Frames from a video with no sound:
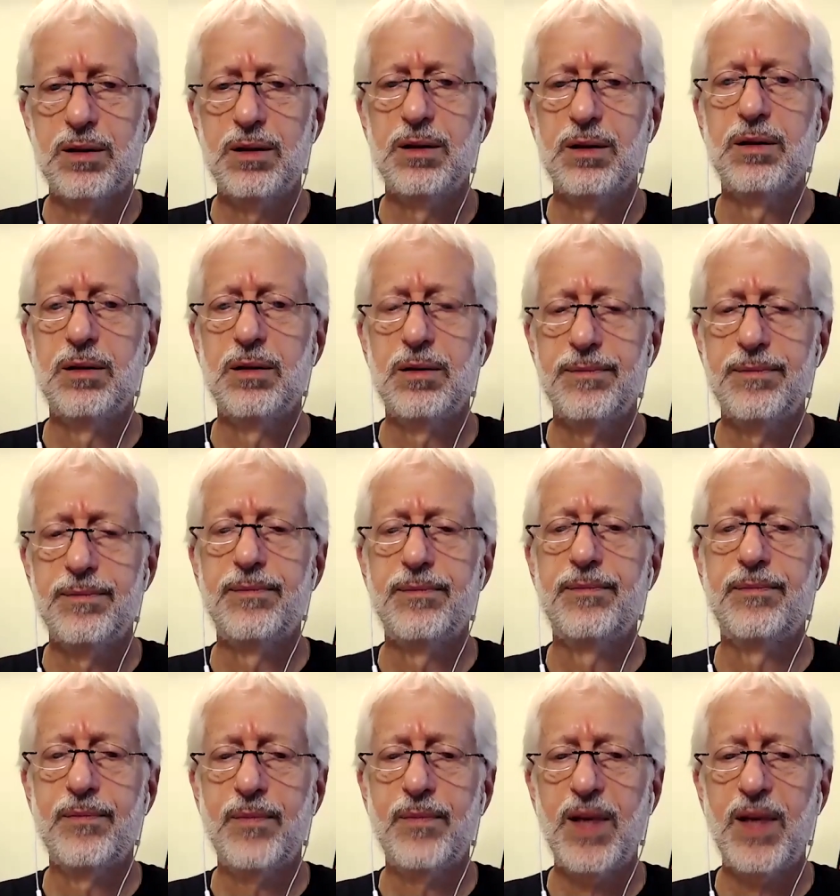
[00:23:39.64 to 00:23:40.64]
yeah
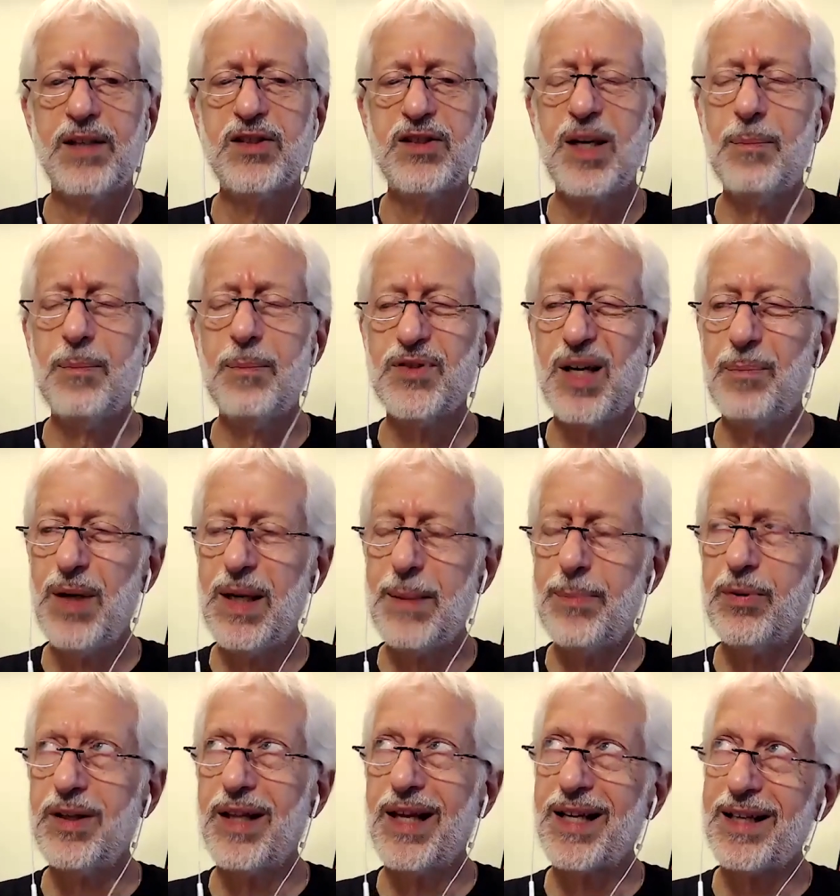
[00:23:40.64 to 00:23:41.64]
yeah some some
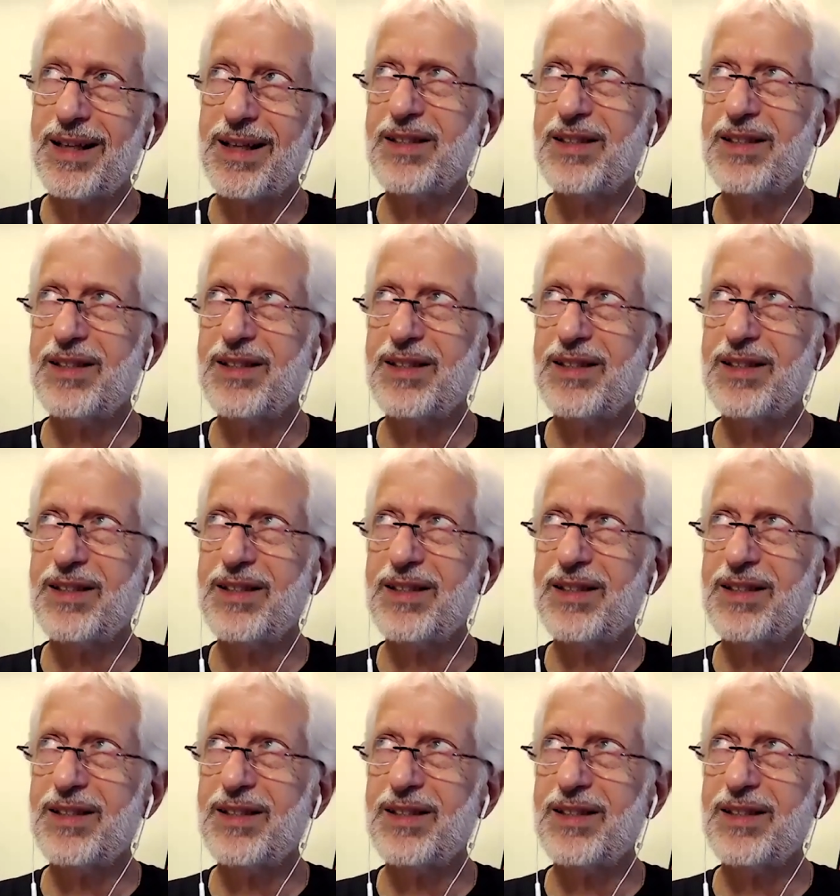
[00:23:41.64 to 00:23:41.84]
people like